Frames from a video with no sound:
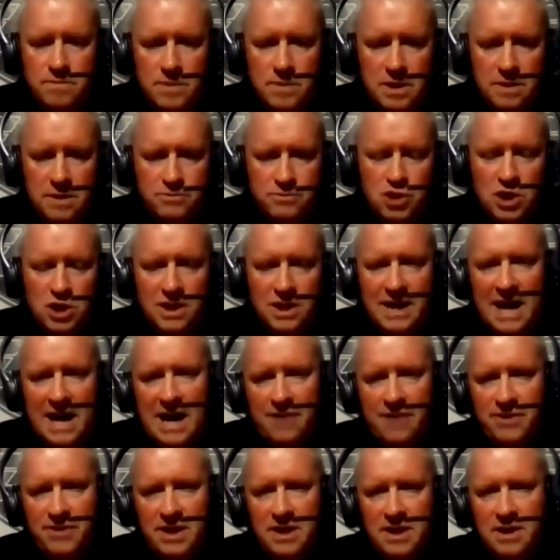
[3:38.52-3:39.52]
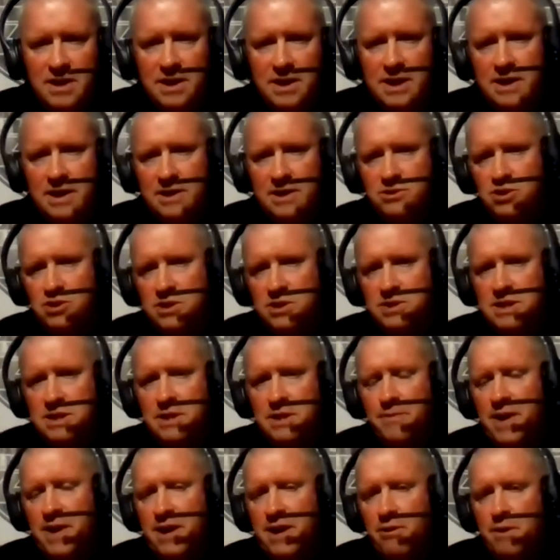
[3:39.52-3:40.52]
Chillicothe. As you can see the
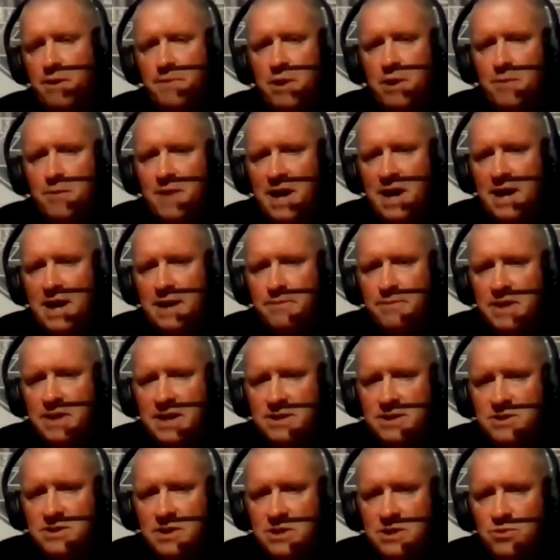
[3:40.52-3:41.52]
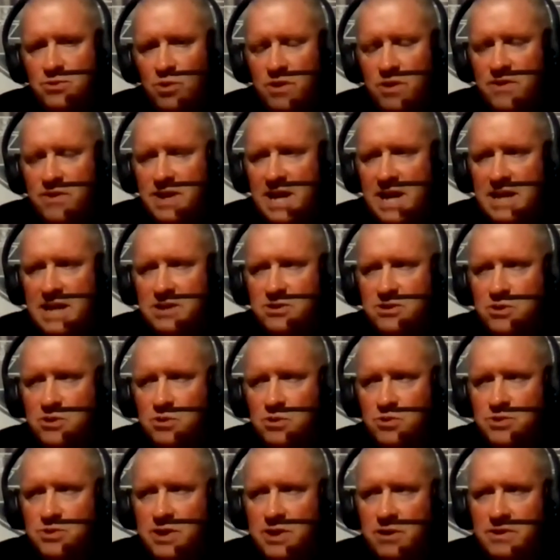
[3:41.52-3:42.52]
banner up here behind me, it's one of the 8
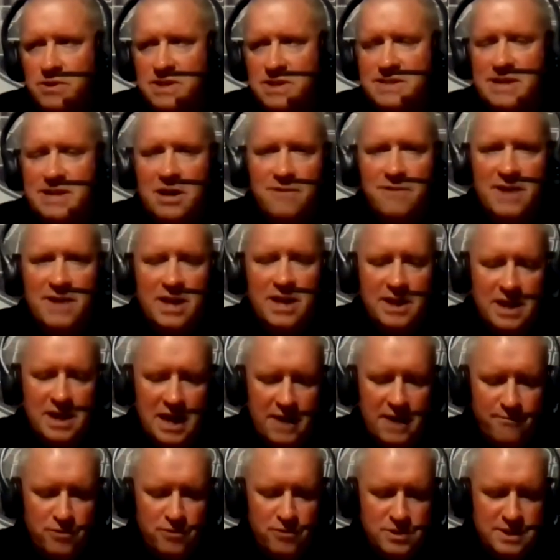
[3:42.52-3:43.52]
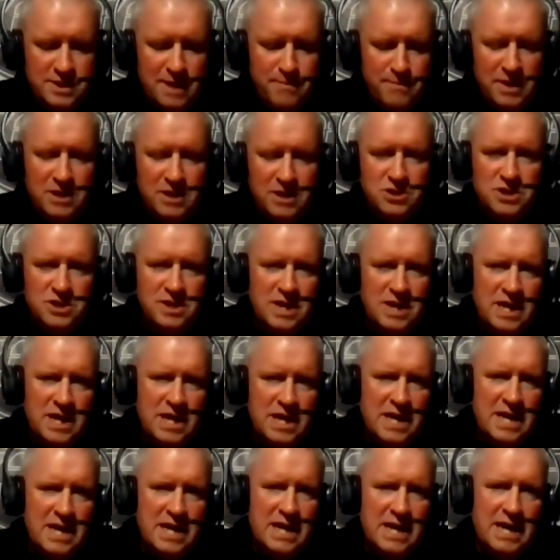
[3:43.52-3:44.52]
schools there in the Scioto Valley Conference I mentioned.
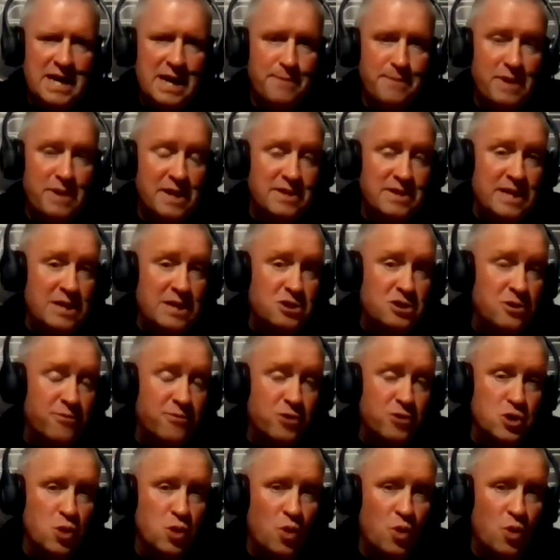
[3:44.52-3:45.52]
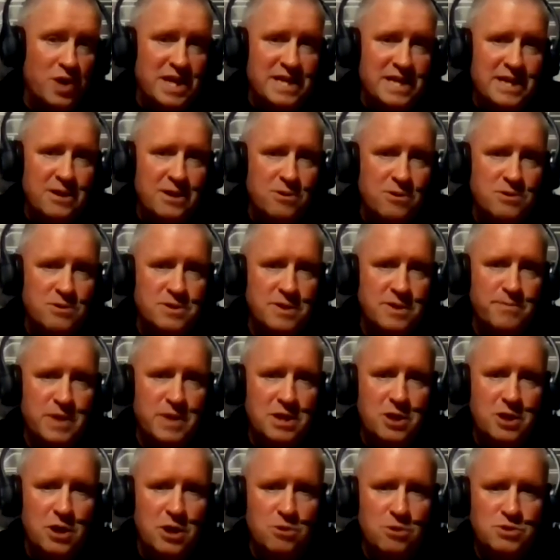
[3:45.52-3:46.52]
I've been a teacher for 20 years. I've been
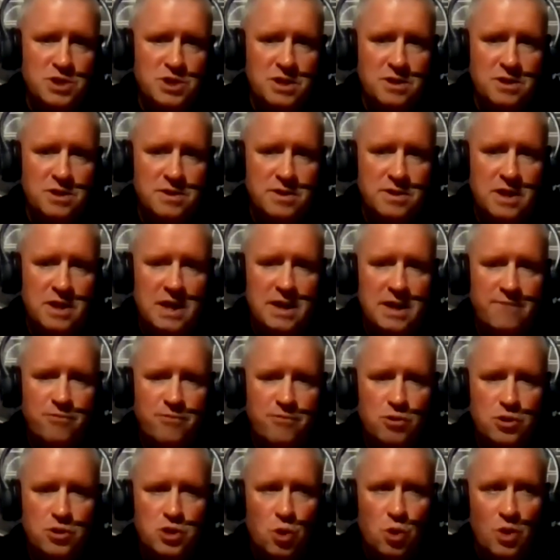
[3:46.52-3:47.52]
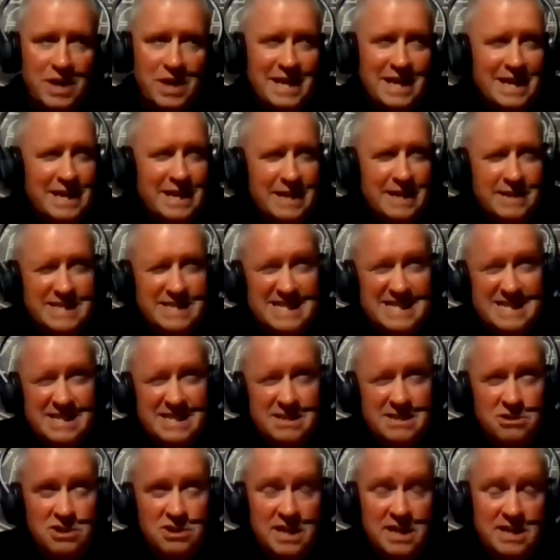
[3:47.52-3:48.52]
coaching for
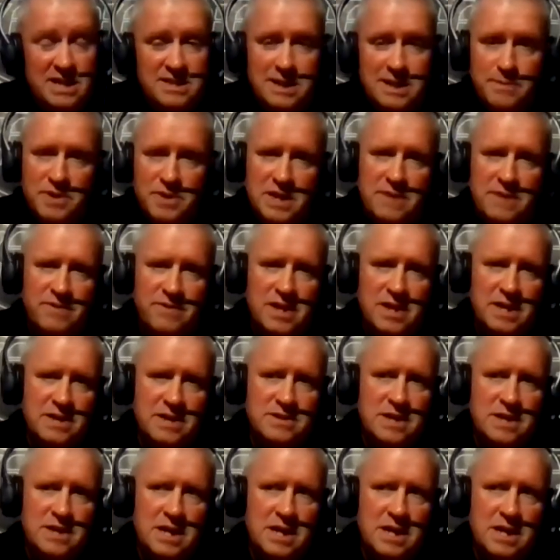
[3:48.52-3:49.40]
26, I believe it is.